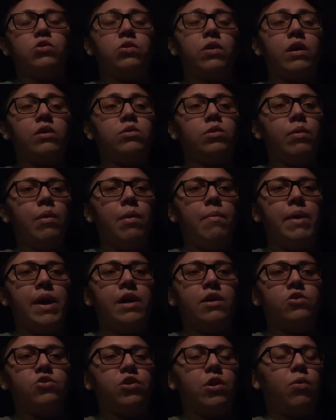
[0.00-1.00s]
So I told my
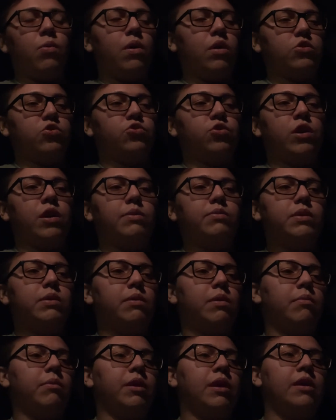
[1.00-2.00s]
manager, I walked straight up to
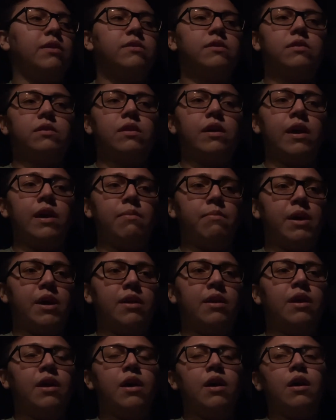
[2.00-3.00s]
him. I'm like, hey
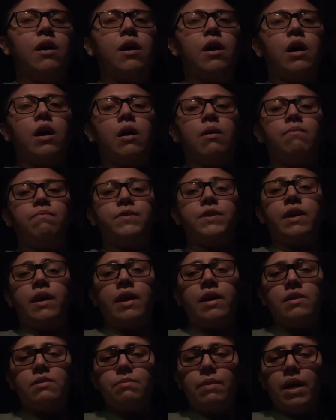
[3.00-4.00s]
man,
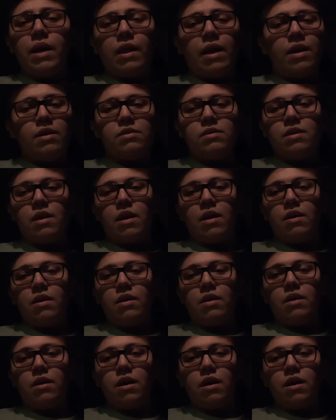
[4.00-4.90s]
today's my last day.